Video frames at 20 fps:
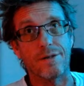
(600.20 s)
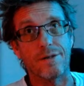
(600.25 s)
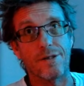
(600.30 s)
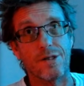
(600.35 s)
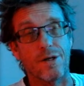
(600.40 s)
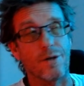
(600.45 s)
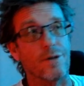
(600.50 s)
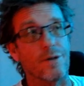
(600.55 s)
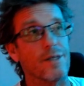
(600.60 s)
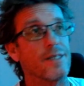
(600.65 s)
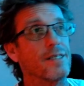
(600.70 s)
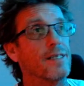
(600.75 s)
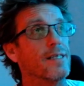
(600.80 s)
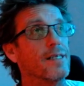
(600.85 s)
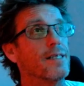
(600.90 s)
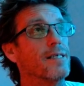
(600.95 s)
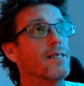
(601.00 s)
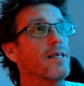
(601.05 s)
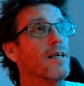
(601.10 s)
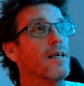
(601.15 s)
So this
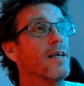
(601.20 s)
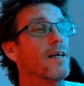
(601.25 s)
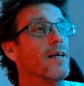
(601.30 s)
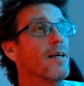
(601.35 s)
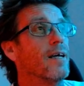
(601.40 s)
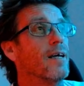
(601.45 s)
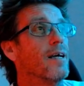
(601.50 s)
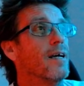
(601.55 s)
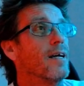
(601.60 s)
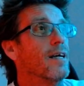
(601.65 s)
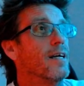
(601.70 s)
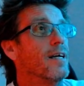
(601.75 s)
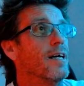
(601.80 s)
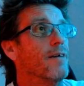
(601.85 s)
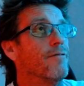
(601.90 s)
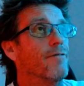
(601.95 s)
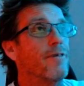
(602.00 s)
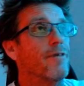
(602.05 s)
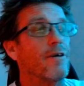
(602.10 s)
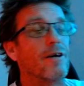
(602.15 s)
is a
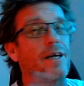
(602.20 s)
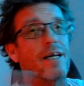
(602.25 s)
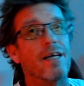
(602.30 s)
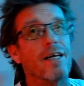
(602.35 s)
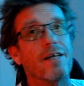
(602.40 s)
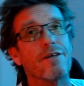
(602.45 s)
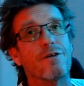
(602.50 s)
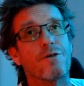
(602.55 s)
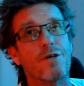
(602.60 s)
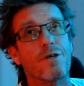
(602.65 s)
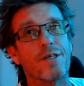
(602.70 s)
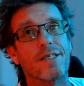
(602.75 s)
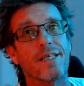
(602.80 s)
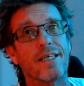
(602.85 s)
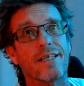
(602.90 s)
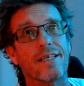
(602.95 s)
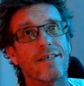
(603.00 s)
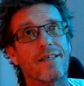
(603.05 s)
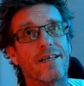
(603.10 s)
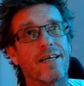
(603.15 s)
very
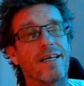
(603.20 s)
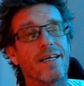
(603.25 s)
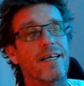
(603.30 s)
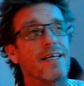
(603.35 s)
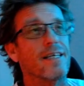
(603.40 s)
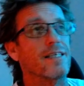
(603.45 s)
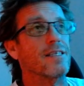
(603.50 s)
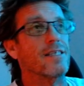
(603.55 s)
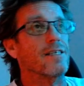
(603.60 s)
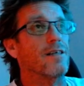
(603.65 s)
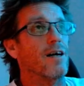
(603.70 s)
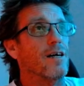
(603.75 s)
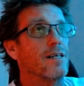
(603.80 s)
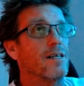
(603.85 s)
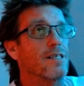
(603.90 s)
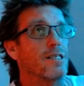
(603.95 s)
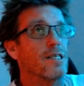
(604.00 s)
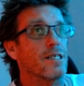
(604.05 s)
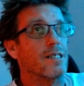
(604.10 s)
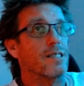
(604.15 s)
interesting thing. It's not
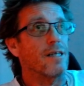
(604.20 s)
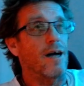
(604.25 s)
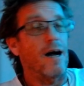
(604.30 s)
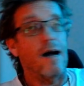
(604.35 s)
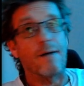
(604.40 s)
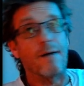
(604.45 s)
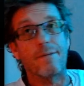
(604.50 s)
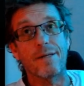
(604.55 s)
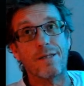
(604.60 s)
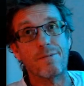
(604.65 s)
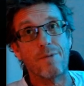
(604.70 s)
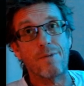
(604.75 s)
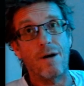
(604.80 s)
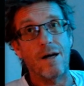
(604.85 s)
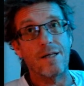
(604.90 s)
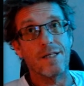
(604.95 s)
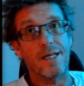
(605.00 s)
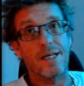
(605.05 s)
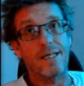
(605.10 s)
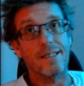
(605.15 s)
just a hobbyist
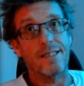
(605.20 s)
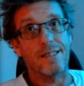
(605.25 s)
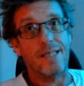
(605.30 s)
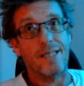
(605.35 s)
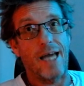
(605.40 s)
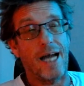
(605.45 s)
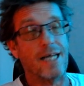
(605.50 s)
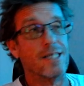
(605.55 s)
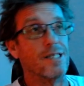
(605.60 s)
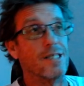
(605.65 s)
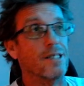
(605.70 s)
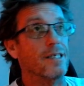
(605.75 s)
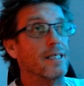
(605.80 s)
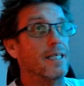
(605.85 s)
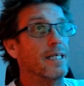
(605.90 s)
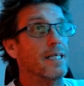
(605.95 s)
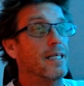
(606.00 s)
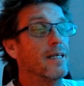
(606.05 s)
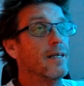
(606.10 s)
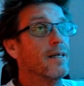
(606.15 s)
project. It's
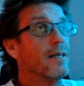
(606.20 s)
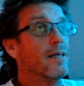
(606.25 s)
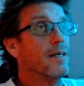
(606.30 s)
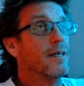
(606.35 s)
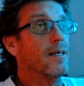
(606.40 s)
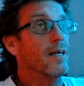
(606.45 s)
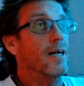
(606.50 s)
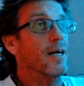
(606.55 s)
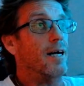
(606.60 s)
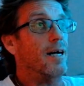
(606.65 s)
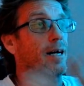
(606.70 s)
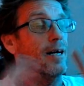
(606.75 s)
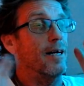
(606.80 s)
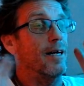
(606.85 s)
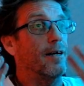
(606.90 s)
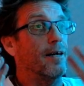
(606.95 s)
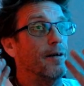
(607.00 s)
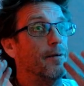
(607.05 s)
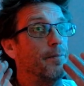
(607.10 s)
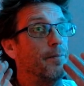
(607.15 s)
actually
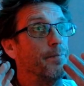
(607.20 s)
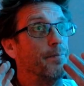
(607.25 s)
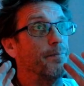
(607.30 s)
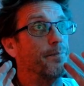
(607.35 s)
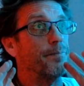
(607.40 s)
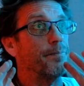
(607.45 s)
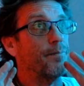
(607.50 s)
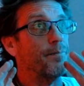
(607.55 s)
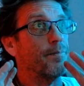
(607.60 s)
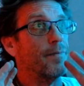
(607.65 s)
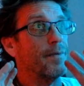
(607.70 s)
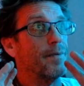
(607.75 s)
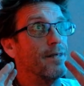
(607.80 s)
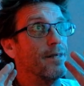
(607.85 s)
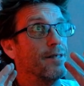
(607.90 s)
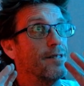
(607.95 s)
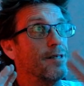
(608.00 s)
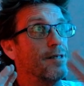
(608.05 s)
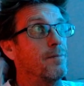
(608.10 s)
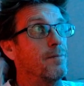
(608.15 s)
um,
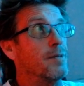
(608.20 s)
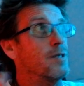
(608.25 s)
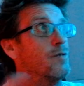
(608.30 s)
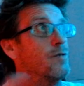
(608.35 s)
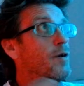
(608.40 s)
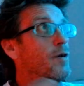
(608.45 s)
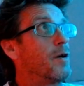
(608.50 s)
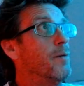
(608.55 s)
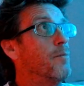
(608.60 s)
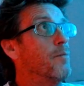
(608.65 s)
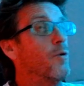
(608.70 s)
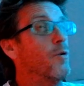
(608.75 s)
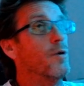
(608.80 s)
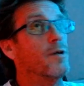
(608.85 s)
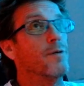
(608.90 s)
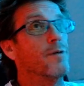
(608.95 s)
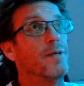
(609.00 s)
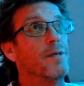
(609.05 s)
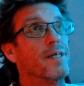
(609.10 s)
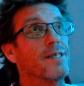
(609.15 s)
something that's very important
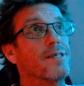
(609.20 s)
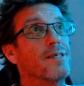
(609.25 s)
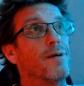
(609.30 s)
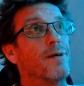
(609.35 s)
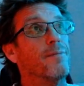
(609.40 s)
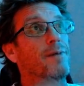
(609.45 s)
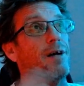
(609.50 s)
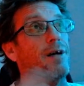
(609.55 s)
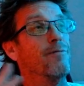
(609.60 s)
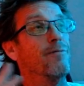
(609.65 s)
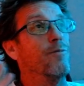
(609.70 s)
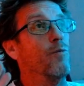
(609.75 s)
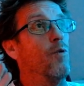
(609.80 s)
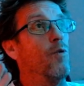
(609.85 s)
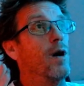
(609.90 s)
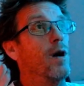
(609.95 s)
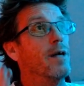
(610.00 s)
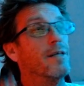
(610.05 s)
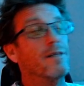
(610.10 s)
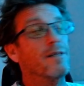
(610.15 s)
to me. It's something I've
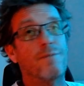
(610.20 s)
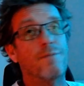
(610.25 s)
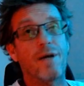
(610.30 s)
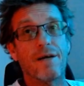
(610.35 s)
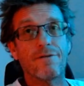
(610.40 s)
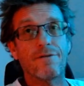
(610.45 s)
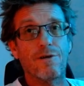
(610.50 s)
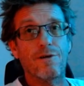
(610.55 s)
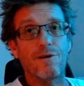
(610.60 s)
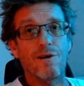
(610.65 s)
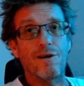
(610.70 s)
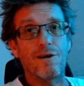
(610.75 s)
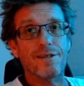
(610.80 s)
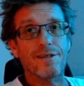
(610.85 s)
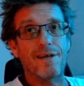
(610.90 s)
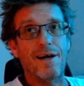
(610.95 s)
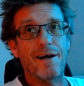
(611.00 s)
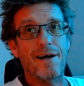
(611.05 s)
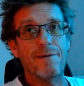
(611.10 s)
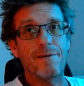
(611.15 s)
wanted to make for a long
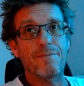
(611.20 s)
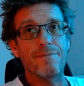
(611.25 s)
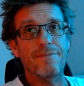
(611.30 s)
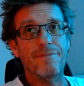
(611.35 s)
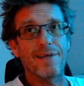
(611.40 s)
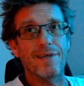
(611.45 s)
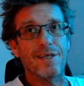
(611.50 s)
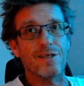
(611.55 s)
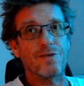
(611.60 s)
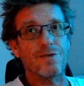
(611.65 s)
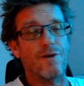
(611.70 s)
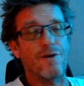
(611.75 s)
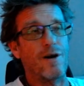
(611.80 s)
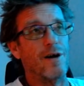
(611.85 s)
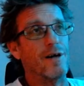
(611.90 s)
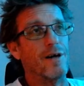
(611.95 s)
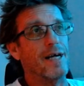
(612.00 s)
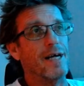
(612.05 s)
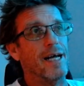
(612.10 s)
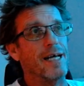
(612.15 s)
time as
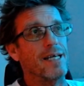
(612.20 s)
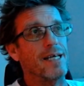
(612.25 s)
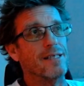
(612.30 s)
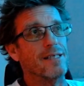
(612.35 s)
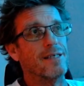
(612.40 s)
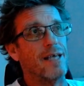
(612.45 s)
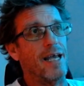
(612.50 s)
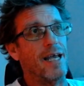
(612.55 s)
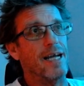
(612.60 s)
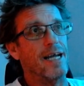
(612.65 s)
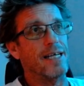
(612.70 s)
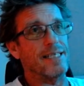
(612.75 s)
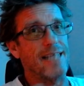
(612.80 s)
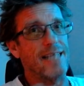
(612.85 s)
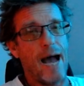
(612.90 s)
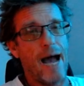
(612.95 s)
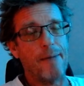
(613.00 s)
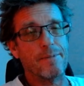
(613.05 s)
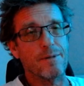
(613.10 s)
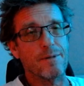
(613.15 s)
far as a
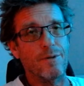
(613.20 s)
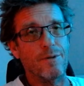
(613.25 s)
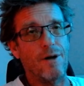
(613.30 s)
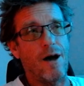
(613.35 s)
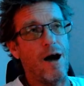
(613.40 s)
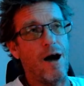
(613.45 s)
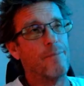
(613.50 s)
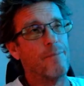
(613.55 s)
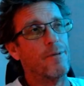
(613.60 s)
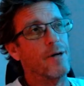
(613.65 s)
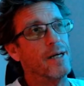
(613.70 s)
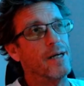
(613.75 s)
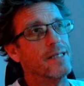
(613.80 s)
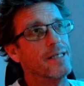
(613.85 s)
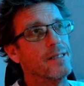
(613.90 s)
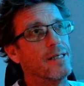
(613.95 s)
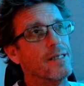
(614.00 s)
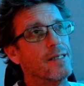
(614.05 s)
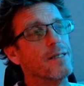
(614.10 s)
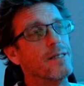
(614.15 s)
adaptable operating
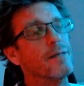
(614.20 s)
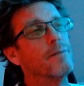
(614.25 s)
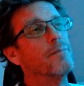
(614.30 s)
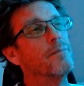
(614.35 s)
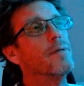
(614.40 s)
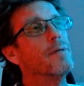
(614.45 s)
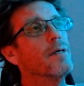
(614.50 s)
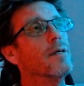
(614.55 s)
system.